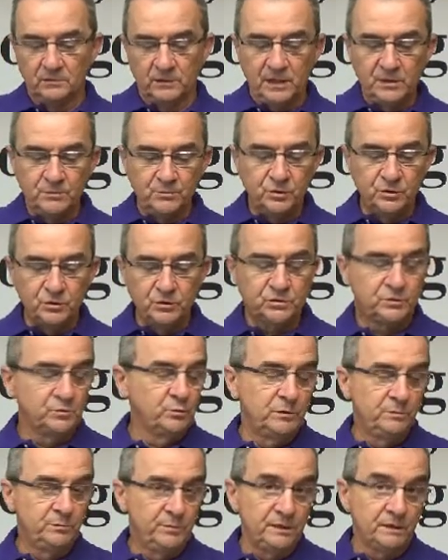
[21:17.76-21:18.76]
Hebrews
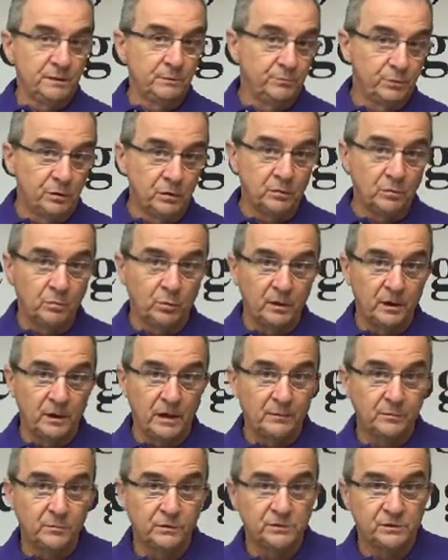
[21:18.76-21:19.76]
would be the book where
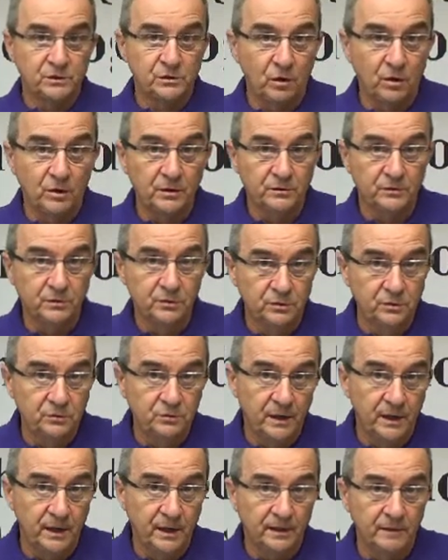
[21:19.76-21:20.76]
I would start to do
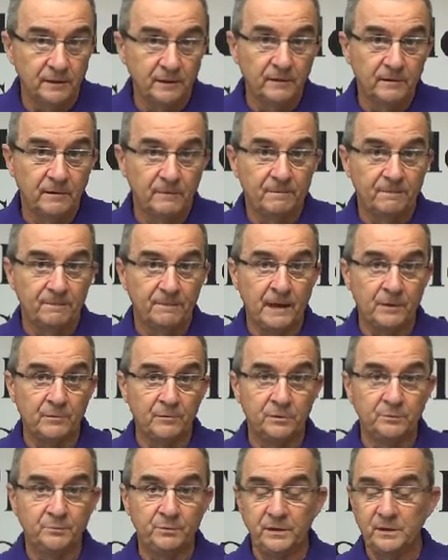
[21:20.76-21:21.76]
that.
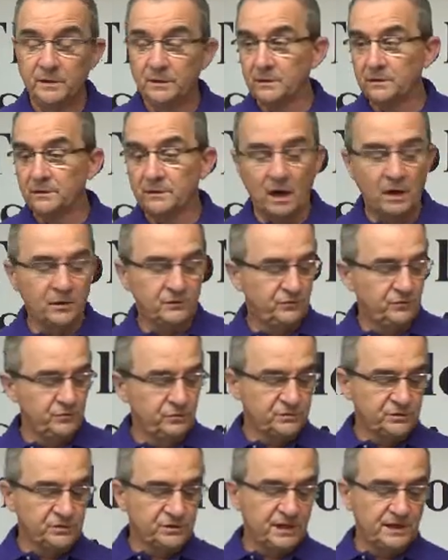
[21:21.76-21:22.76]
That would be the
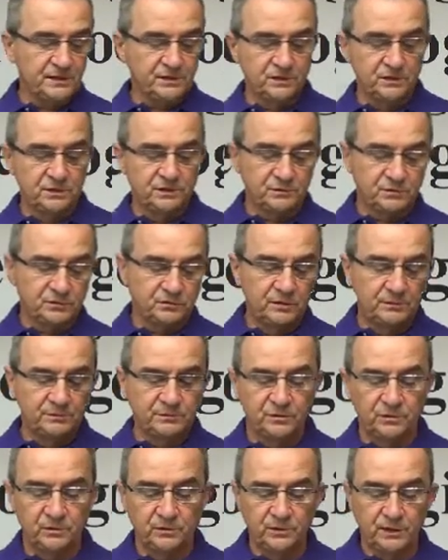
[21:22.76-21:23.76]
doctrinal section of
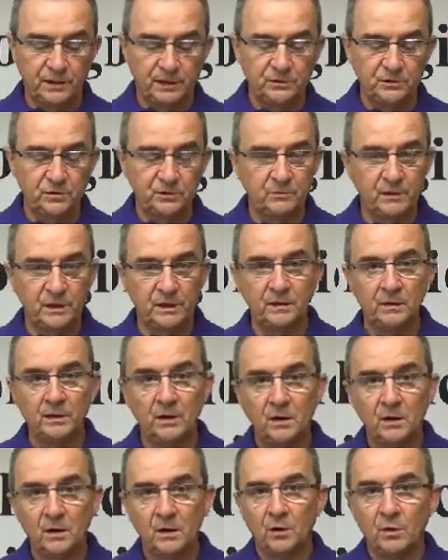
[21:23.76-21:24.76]
Scripture that you may
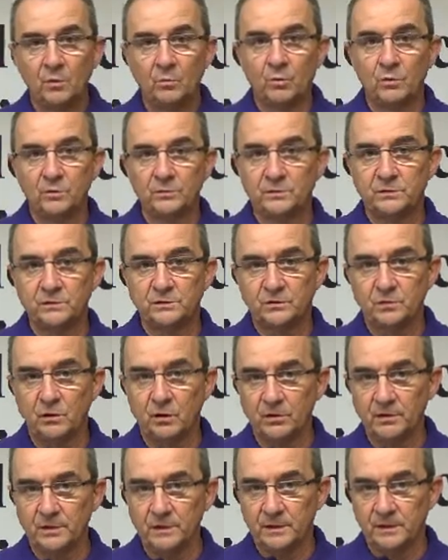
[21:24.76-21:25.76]
want to
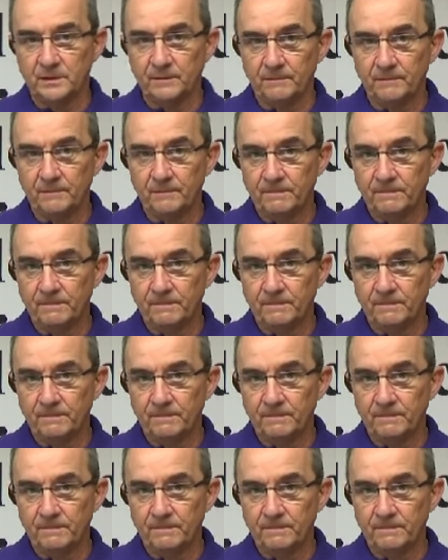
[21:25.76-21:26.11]
start in.